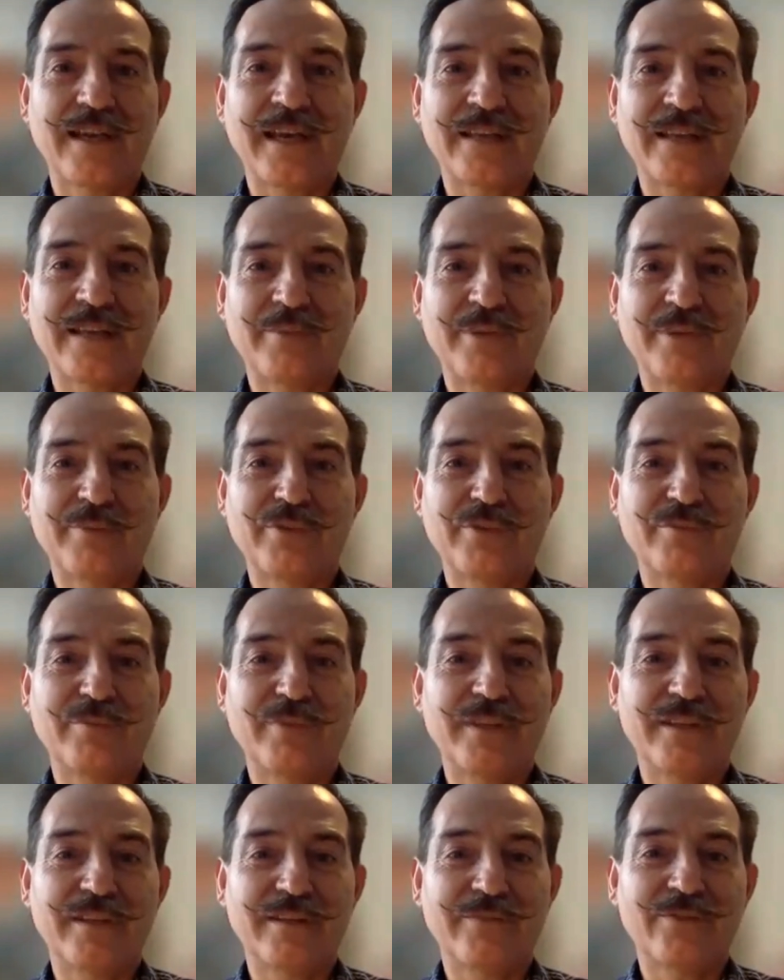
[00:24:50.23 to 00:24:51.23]
And the people who've
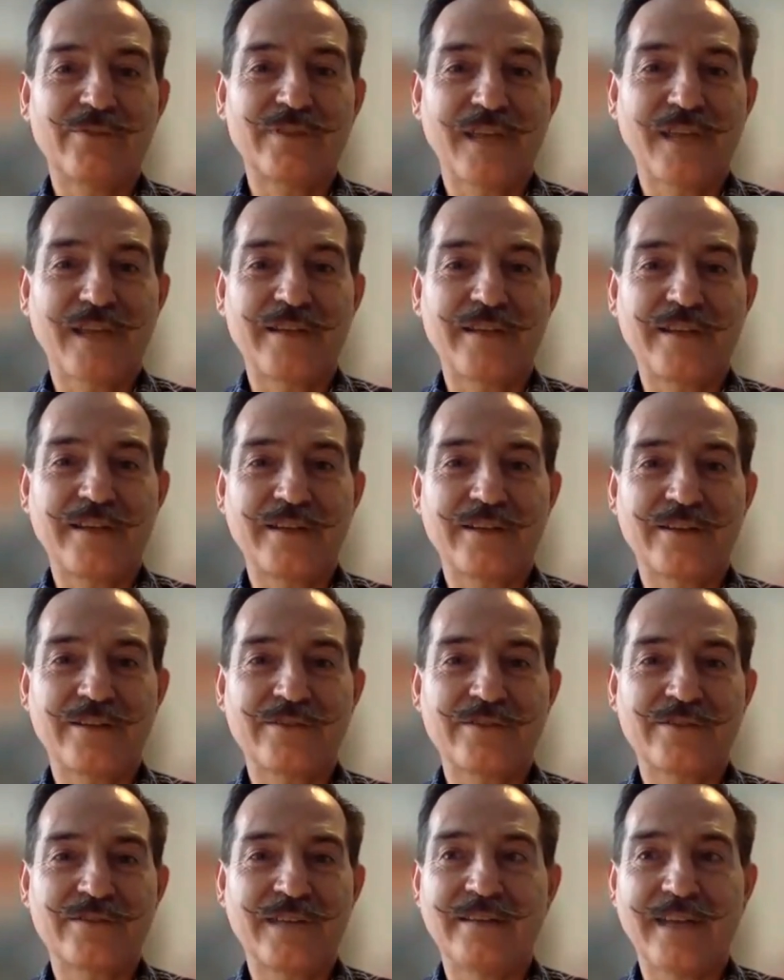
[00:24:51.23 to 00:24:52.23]
been there for 10
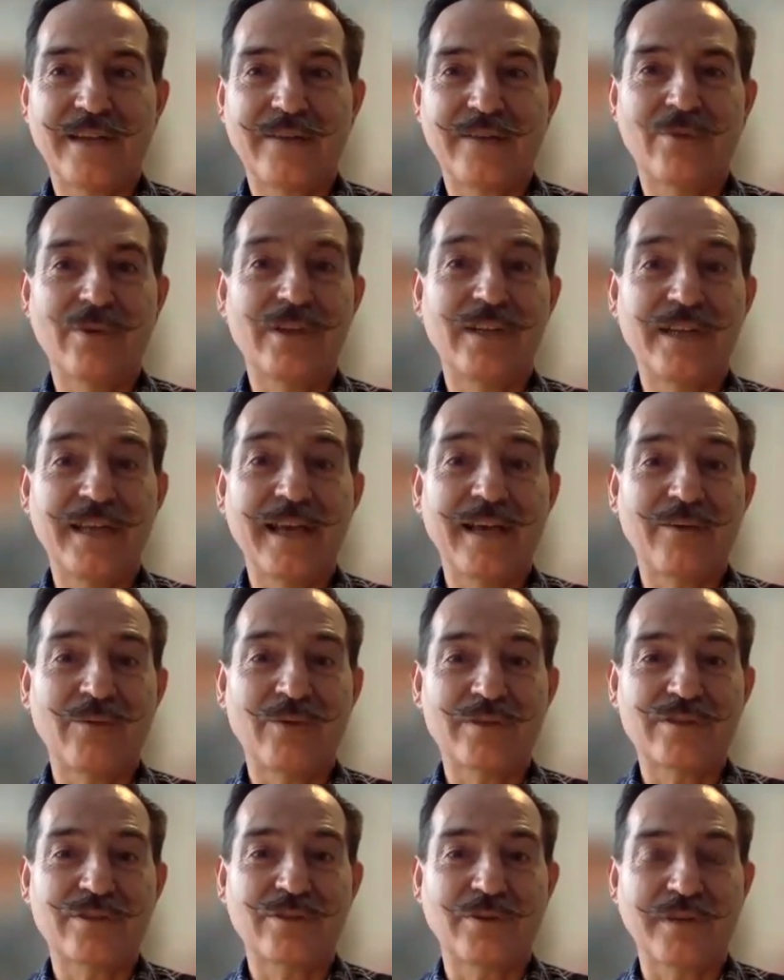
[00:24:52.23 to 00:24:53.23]
years, they really get
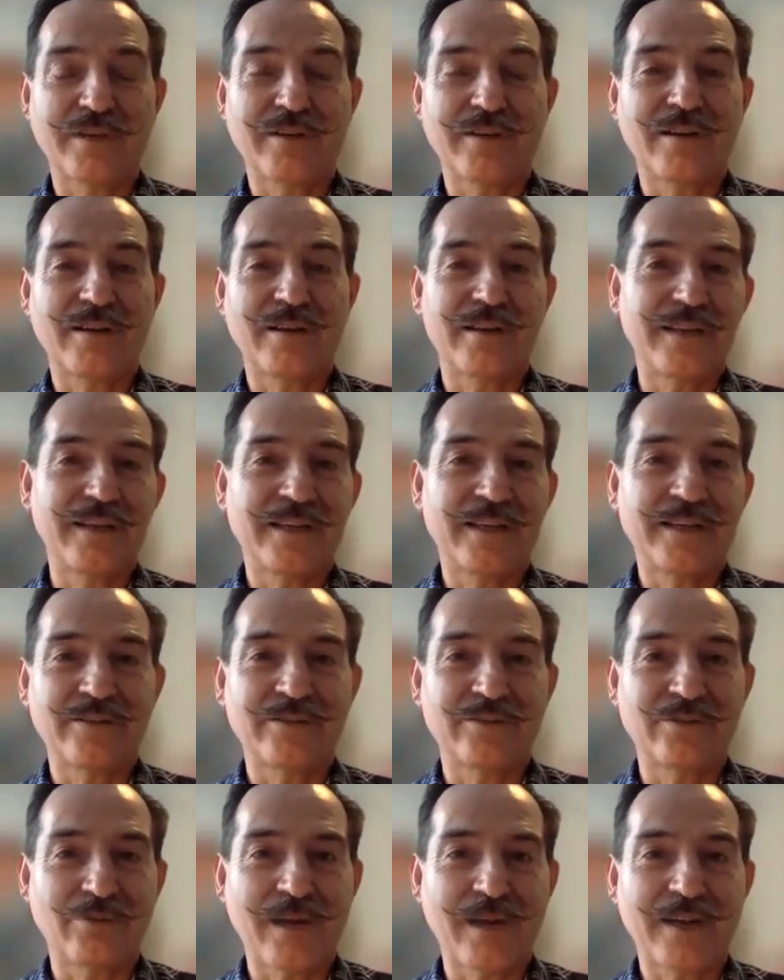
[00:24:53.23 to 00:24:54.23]
what's going on, and they
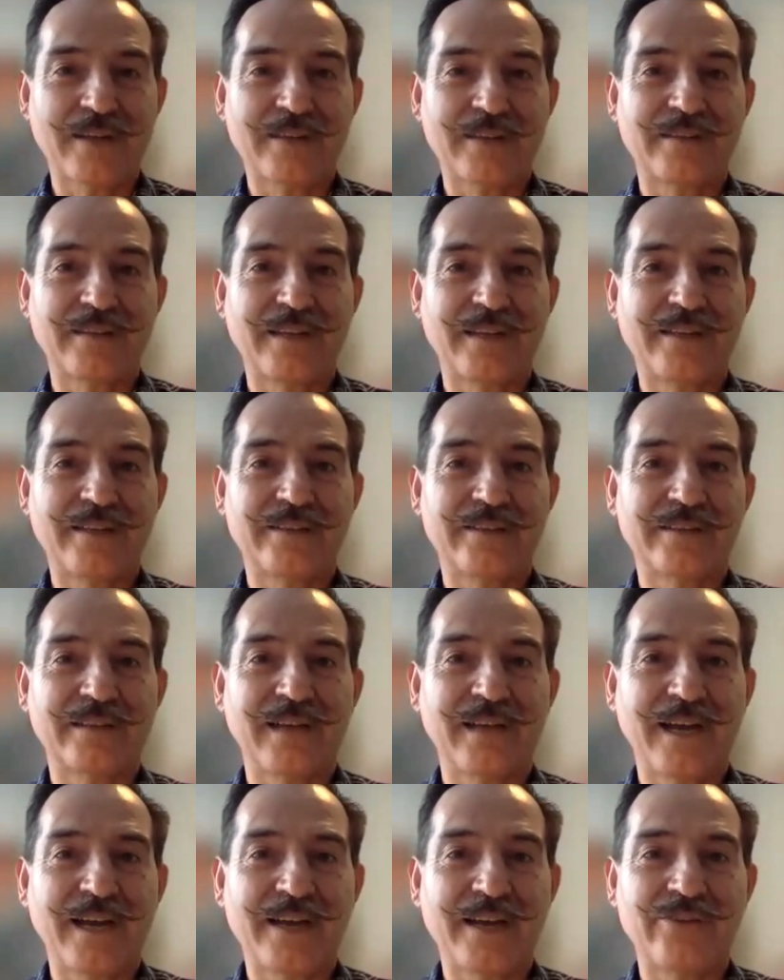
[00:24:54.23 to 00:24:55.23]
can direct and they can
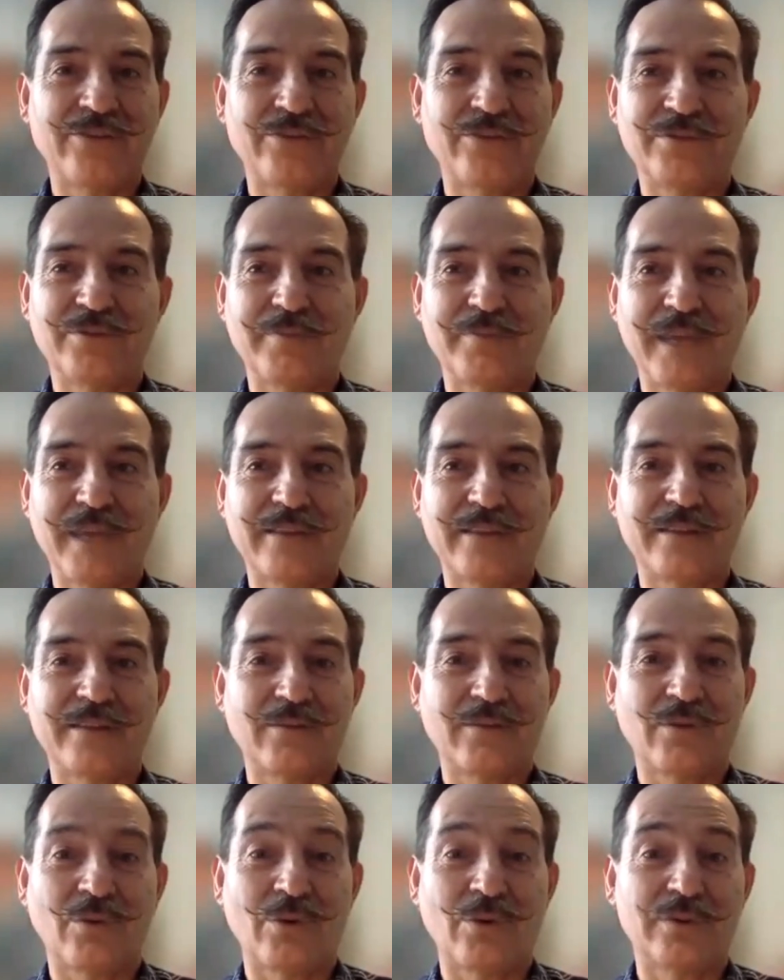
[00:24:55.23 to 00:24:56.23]
guide you to make
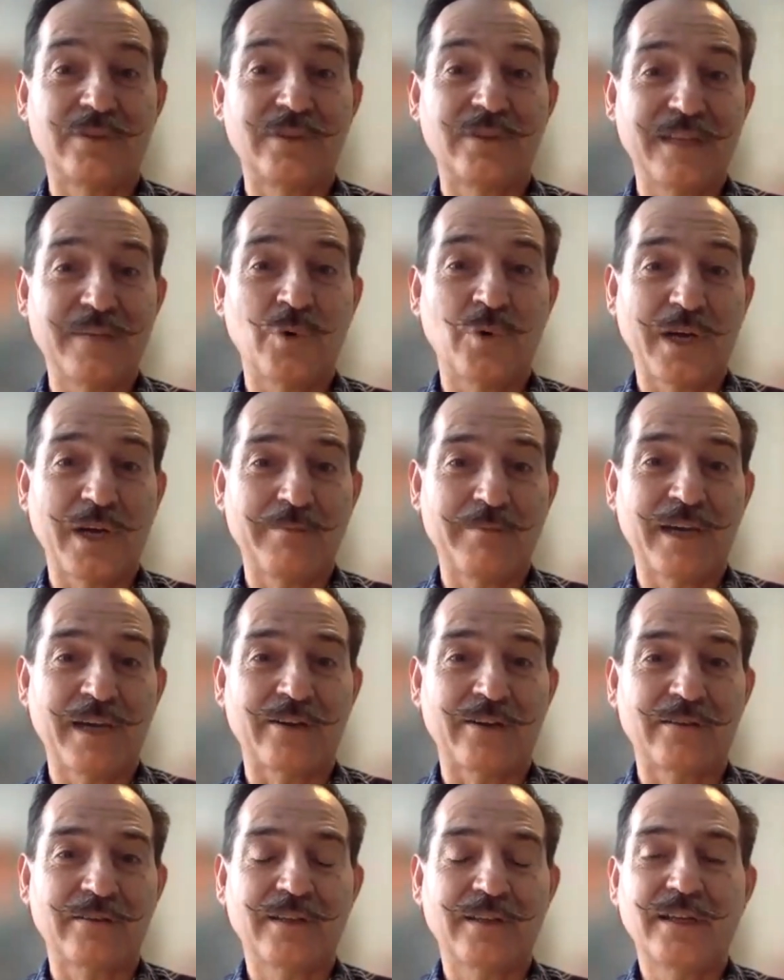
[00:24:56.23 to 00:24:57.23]
the whole team way
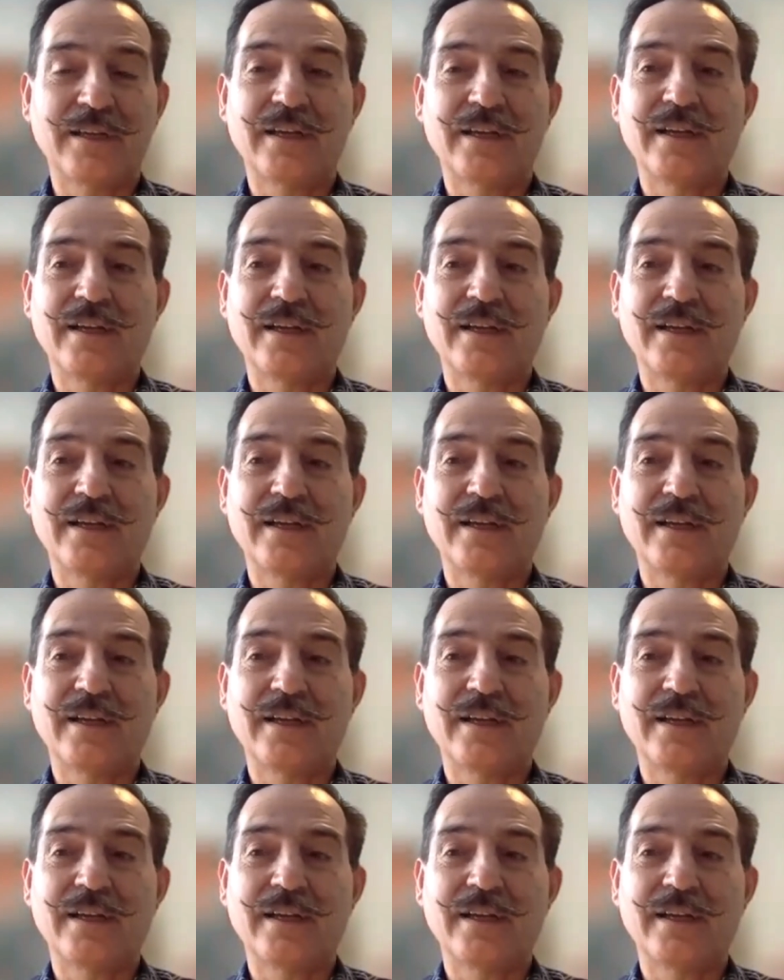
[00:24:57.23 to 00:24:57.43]
better.